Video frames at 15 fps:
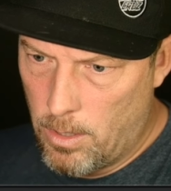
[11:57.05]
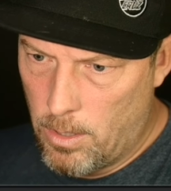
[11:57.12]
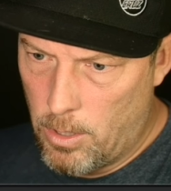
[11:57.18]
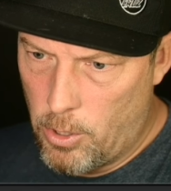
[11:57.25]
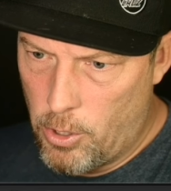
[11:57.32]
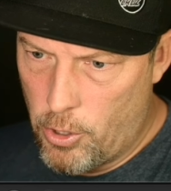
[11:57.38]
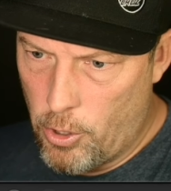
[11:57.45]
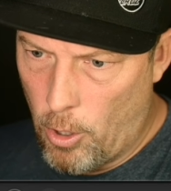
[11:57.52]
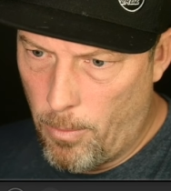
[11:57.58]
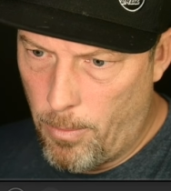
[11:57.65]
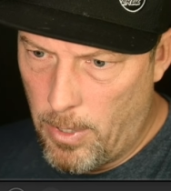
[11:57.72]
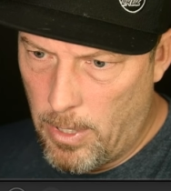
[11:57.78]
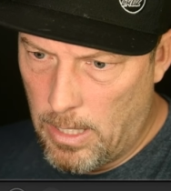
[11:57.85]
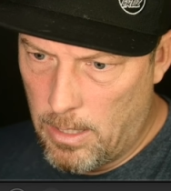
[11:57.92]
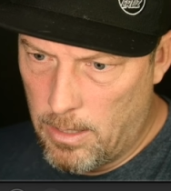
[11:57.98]
the
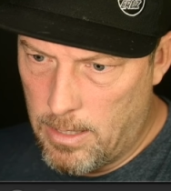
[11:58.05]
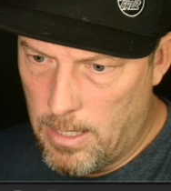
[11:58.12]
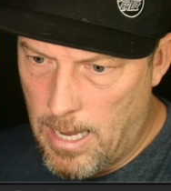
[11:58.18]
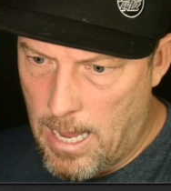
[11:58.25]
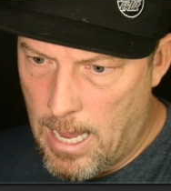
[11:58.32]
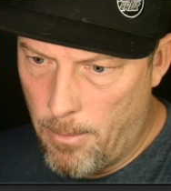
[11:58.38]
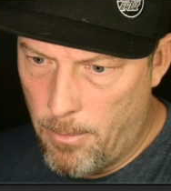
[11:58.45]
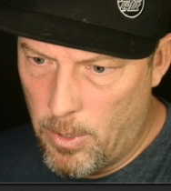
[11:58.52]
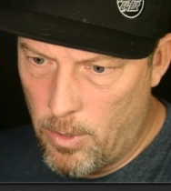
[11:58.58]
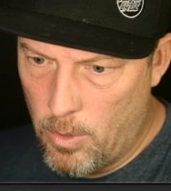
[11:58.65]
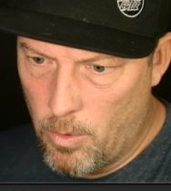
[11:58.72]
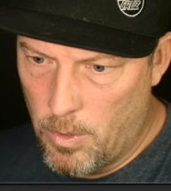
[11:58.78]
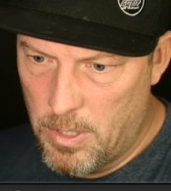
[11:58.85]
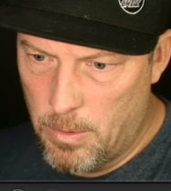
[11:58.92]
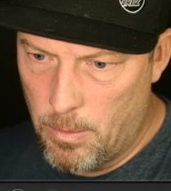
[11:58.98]
sharpening tab and
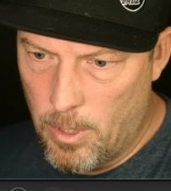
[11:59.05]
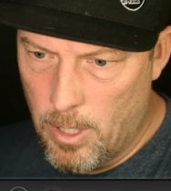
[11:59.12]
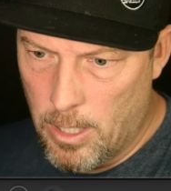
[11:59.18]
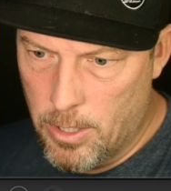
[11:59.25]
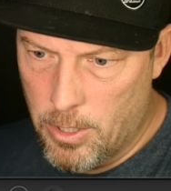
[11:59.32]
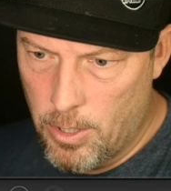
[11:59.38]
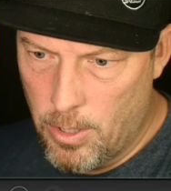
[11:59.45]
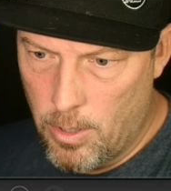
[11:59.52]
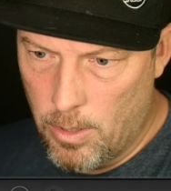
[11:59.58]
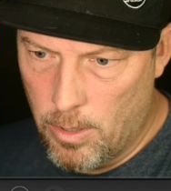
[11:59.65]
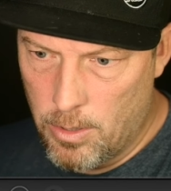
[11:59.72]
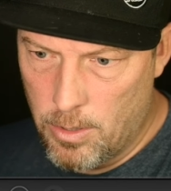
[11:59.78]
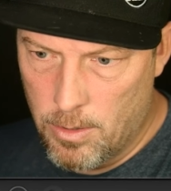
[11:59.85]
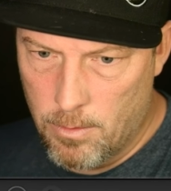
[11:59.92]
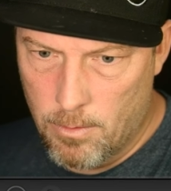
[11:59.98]
noise reduction. You
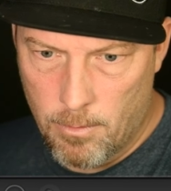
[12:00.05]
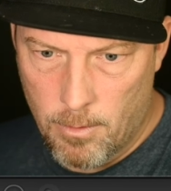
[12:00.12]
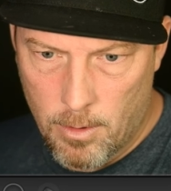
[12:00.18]
can just